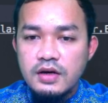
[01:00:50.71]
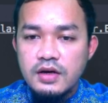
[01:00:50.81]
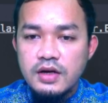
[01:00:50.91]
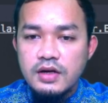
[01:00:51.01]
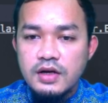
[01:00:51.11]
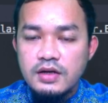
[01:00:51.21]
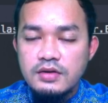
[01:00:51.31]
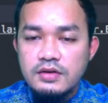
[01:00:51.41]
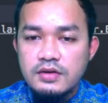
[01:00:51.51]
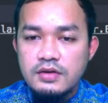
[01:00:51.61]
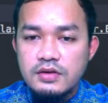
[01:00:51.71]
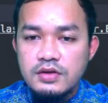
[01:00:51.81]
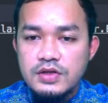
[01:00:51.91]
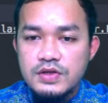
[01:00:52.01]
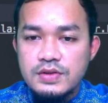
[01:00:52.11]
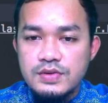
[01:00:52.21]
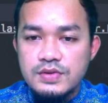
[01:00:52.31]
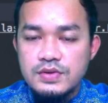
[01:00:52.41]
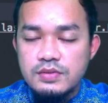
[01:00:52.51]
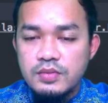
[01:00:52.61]
and then
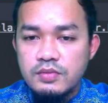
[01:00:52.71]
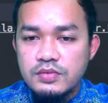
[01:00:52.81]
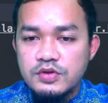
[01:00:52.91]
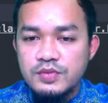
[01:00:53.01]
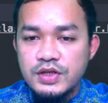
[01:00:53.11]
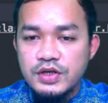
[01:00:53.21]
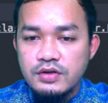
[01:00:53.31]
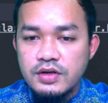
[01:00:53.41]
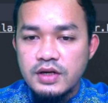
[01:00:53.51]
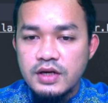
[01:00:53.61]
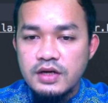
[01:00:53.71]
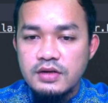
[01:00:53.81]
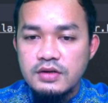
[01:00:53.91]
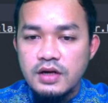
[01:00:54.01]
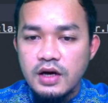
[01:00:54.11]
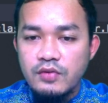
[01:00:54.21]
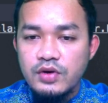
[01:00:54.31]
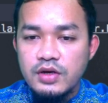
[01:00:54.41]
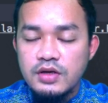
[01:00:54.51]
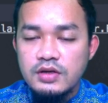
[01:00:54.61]
two method, and then
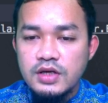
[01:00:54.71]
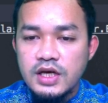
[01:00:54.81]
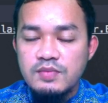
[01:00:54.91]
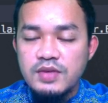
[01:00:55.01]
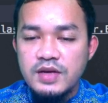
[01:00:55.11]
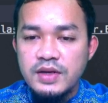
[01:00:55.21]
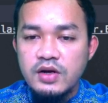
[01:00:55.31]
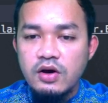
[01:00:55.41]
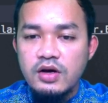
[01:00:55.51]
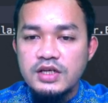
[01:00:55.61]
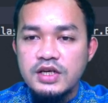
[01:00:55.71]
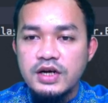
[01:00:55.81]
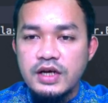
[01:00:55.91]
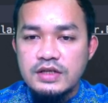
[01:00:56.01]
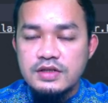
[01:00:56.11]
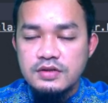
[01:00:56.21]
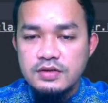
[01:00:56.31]
we implement or inherit